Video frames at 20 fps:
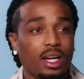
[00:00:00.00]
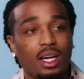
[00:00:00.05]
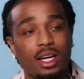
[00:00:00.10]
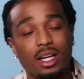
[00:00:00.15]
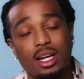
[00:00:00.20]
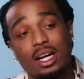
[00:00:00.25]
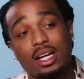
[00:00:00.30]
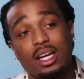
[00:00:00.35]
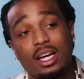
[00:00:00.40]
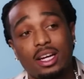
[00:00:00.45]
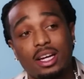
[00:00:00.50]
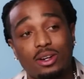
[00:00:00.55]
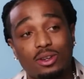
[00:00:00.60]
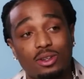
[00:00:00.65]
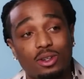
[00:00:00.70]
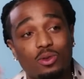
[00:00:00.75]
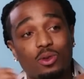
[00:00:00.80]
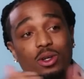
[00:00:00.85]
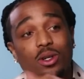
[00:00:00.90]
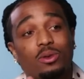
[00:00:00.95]
And I can't
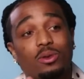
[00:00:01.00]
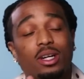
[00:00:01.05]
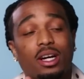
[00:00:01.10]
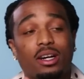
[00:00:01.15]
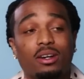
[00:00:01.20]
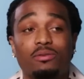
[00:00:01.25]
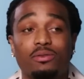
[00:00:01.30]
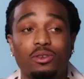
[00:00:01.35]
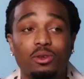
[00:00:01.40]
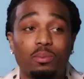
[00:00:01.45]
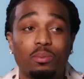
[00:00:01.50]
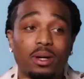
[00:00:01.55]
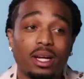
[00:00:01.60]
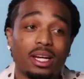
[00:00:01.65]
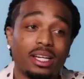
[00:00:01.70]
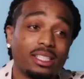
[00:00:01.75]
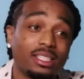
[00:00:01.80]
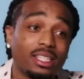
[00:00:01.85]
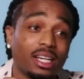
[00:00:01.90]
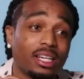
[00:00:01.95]
go nowhere without a few
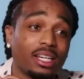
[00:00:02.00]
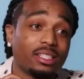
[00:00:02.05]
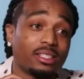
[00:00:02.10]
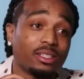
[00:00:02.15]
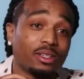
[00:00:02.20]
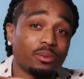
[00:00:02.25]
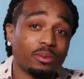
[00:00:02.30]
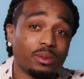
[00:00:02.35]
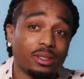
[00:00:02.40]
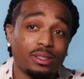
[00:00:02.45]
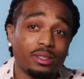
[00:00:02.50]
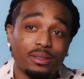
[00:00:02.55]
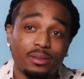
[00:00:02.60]
plain Janes on me.